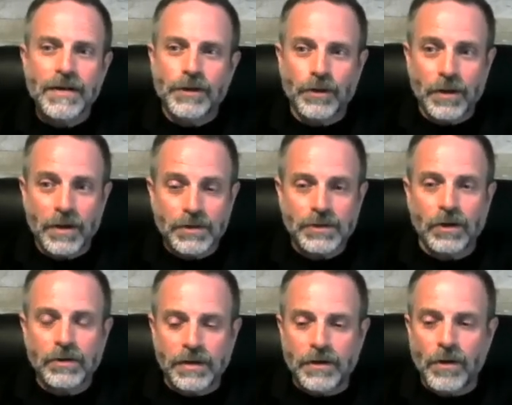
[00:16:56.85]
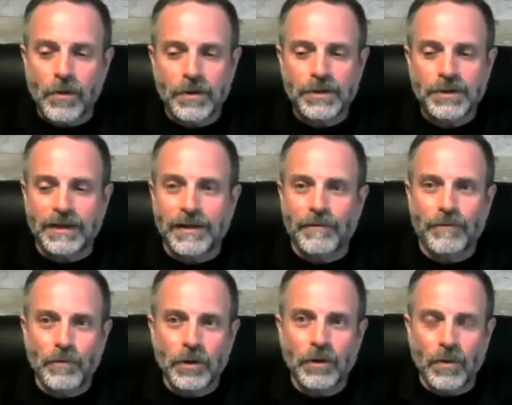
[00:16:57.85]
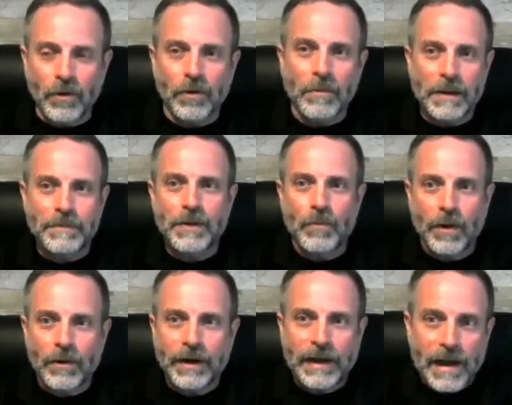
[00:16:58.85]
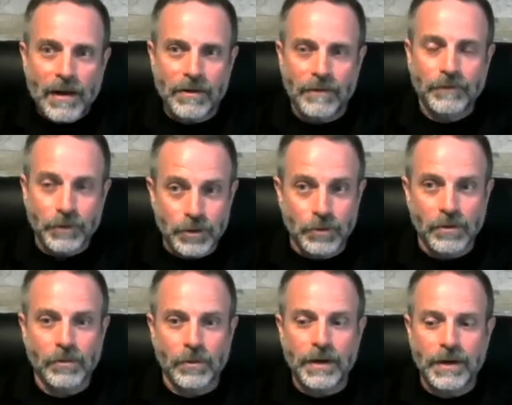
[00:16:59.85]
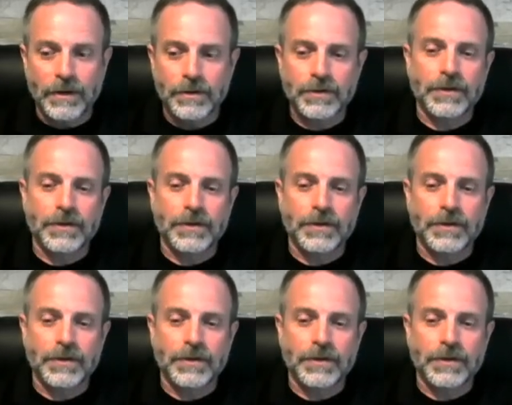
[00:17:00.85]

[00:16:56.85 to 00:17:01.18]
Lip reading: you're going to start to notice that that foil roller might be wearing out after 2 or 3 years,